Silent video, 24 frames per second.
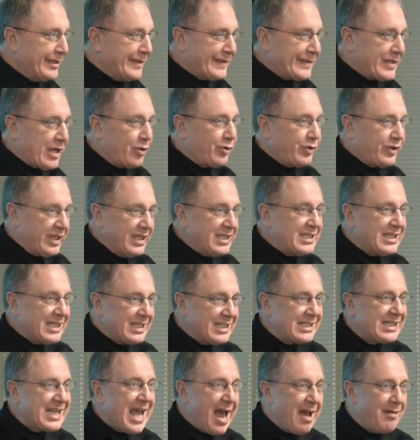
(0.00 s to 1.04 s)
So this
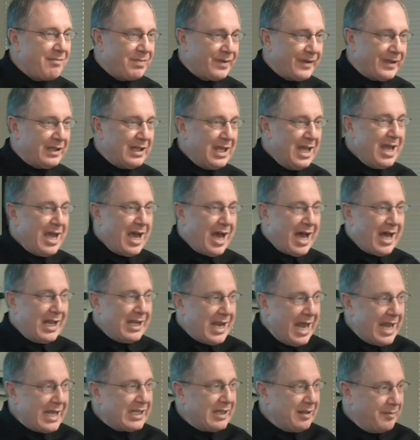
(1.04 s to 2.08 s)
example,
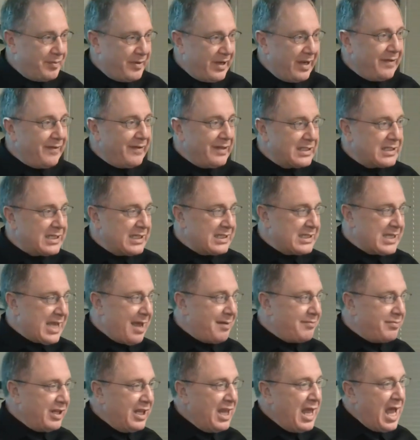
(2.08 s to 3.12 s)
unlike the previous
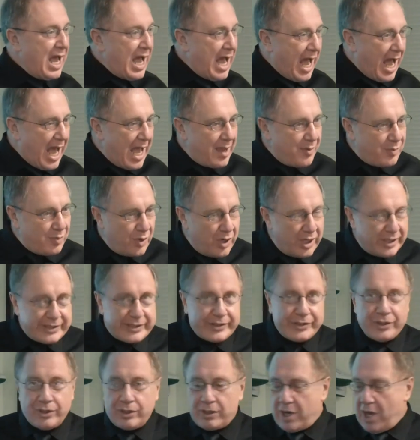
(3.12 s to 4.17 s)
example, I want
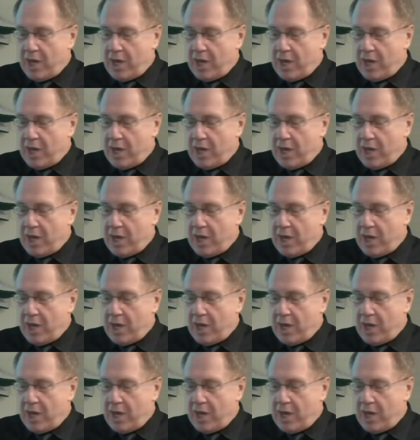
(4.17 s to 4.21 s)
to